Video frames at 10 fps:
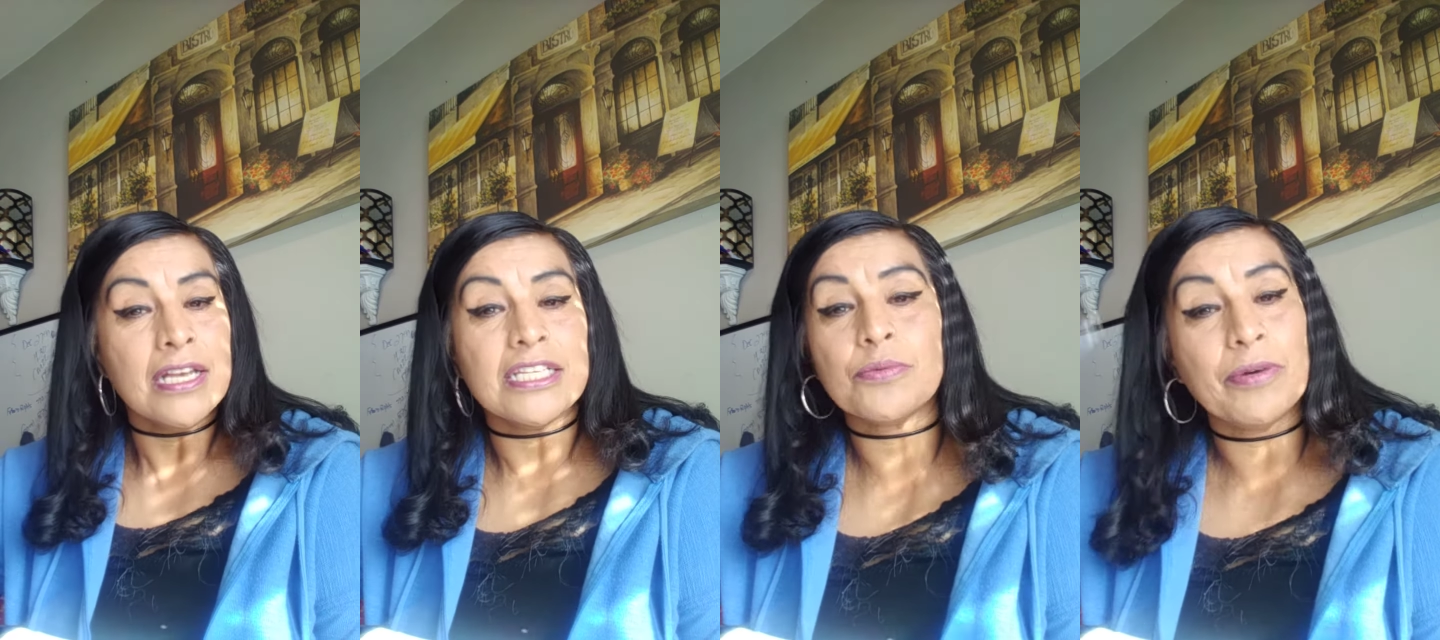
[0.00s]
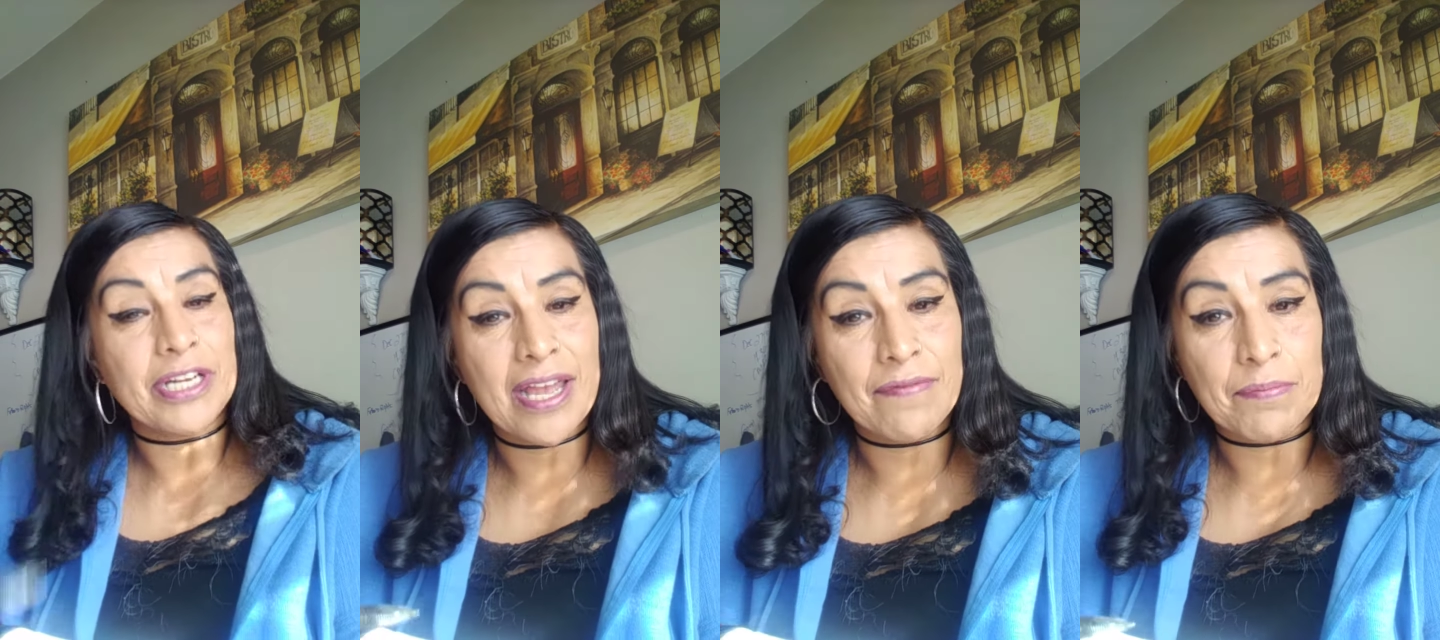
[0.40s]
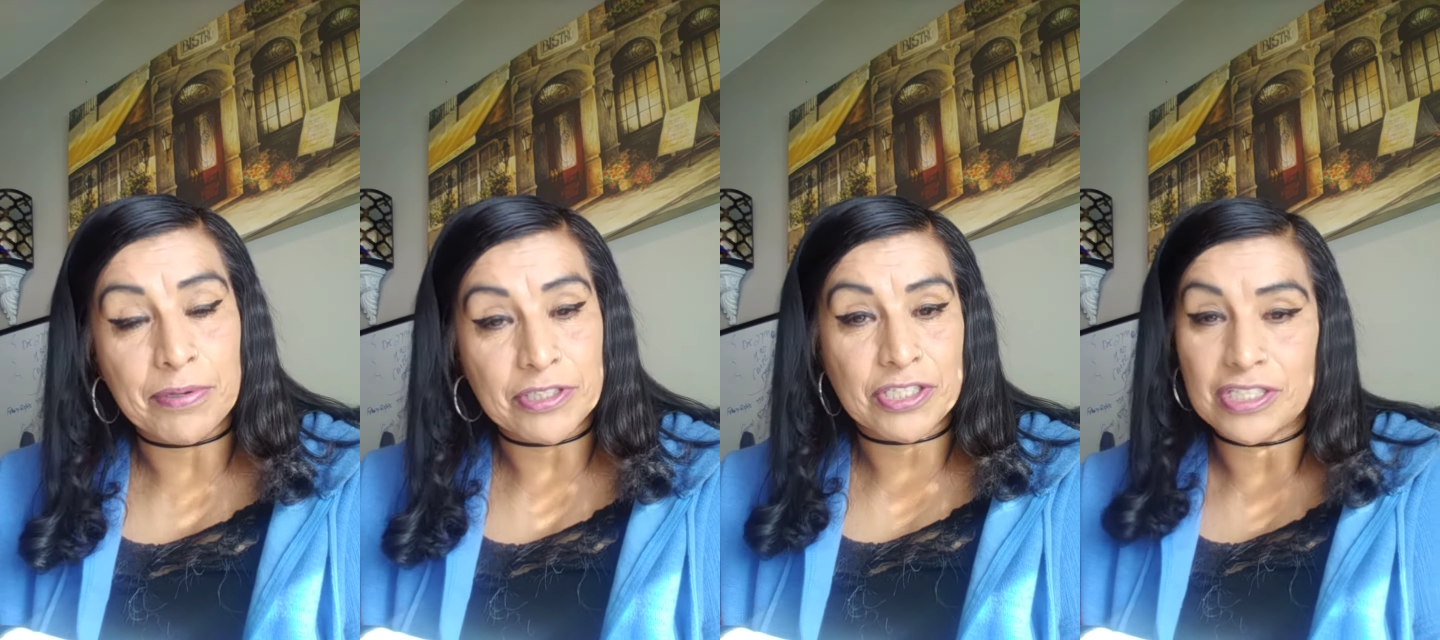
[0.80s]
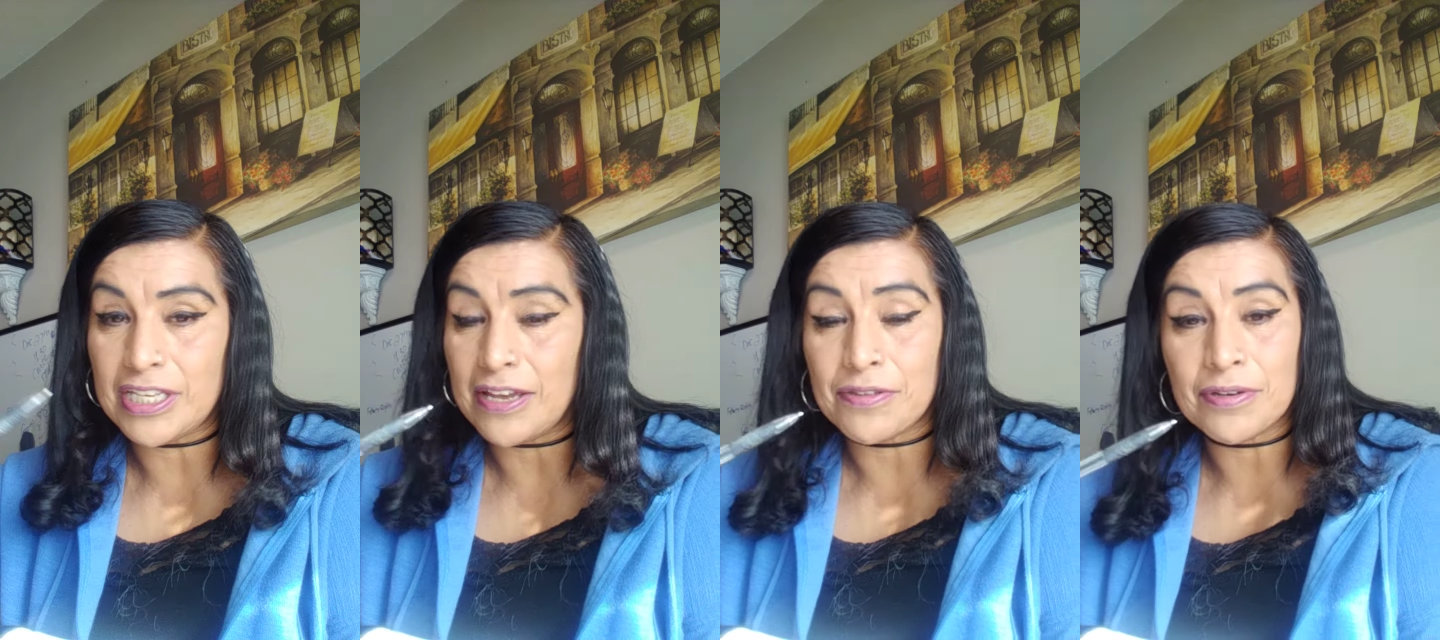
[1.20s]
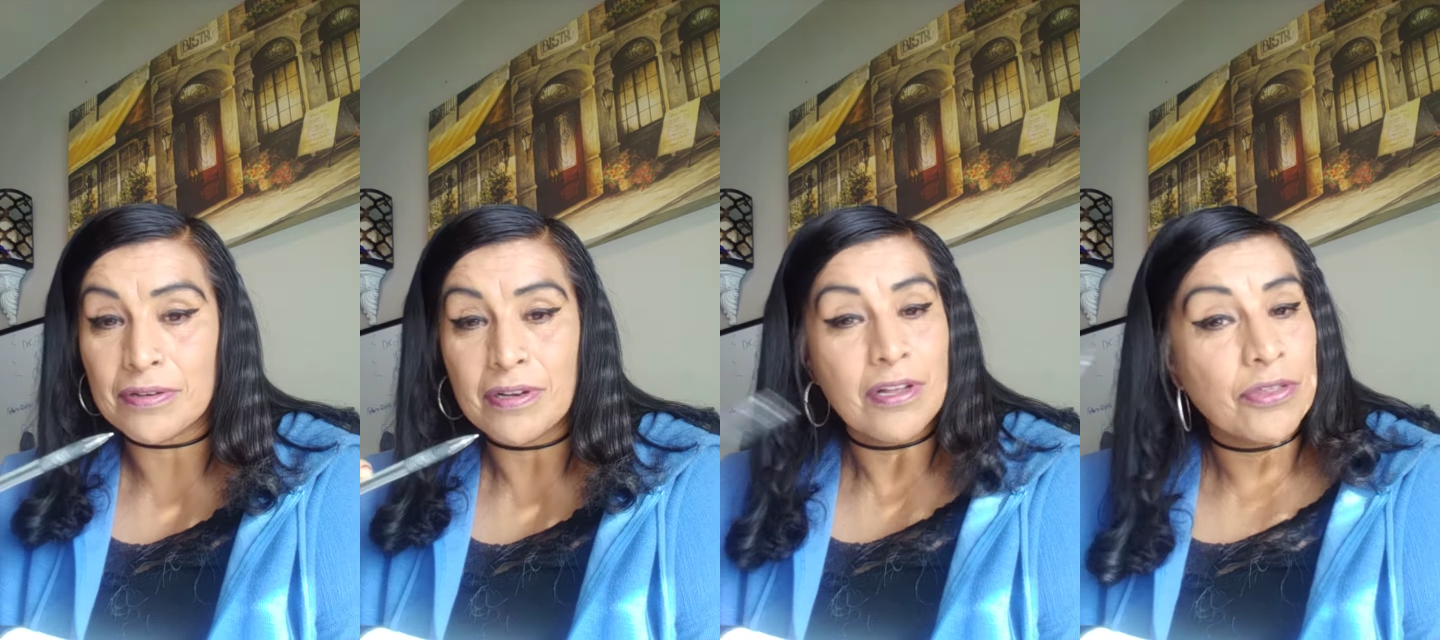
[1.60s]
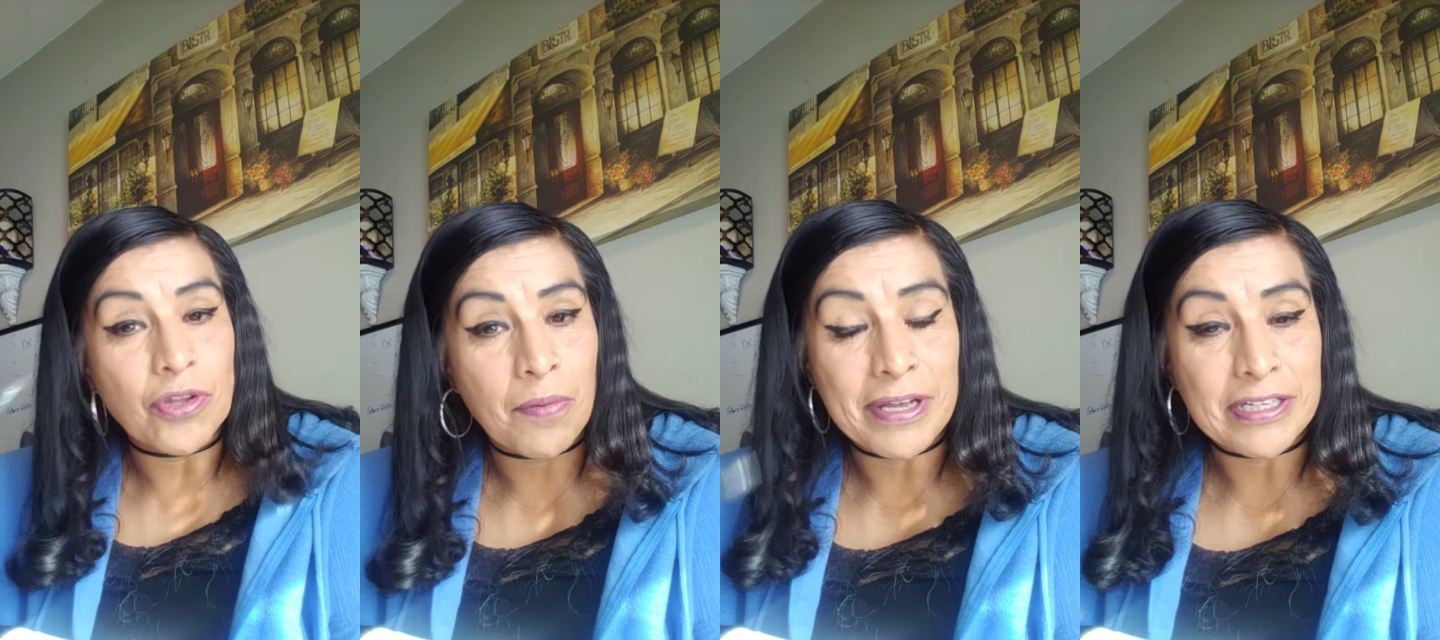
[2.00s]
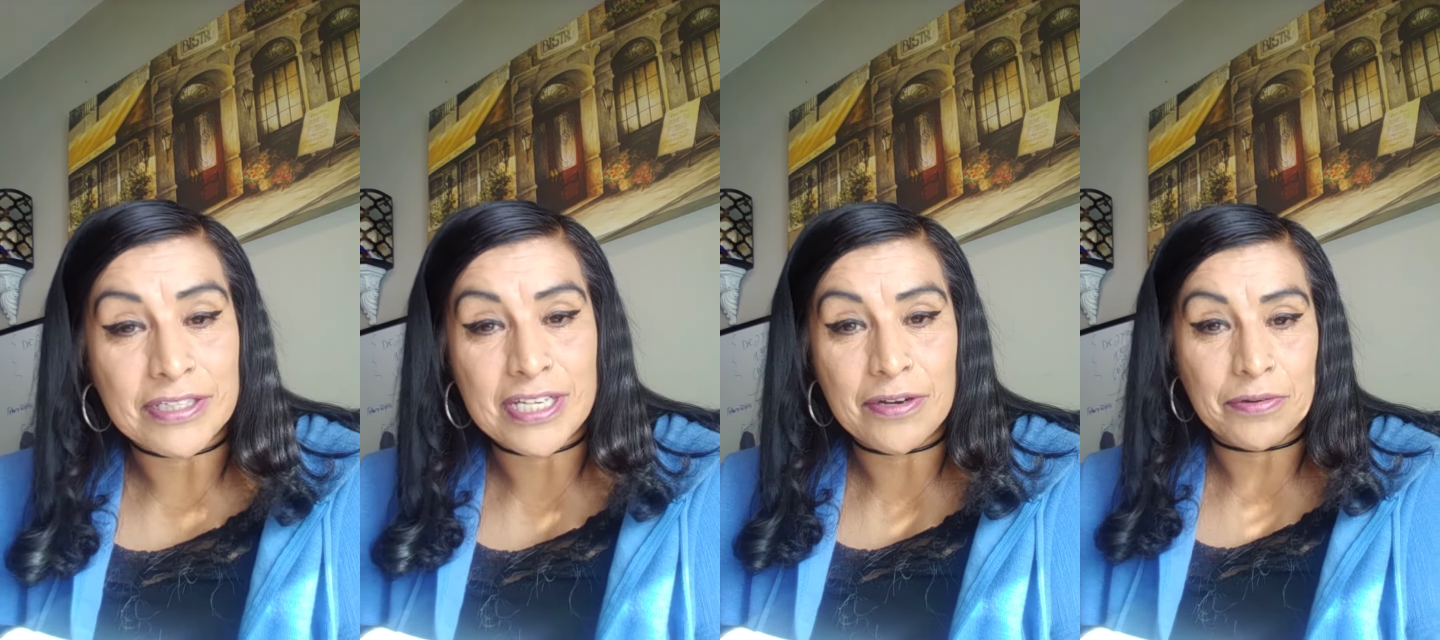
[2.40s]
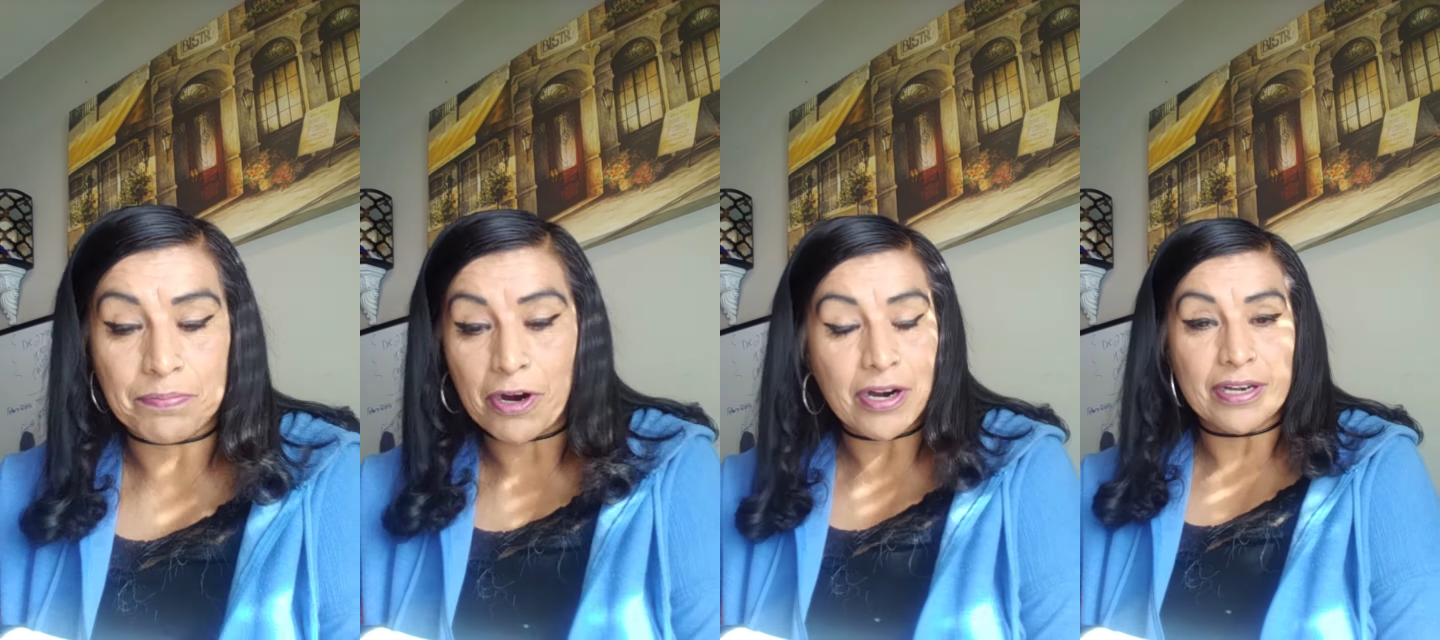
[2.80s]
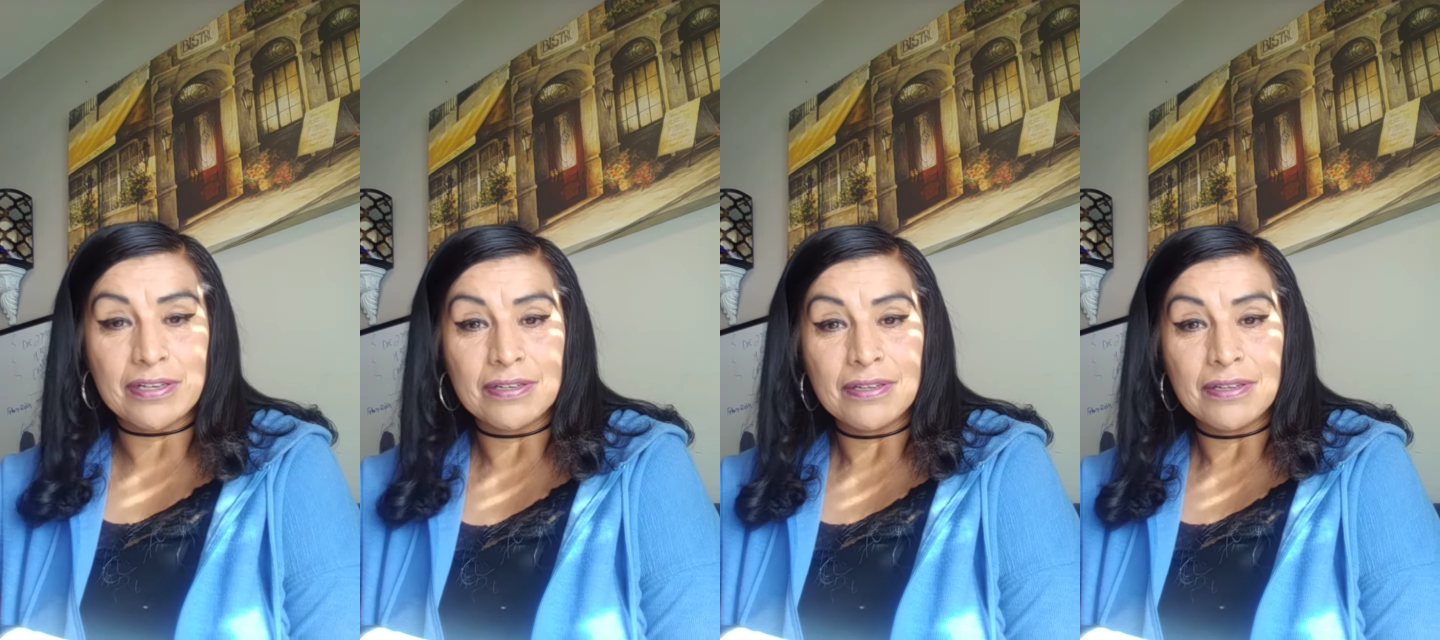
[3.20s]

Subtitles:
is what heaven puts together, no man could tear apart.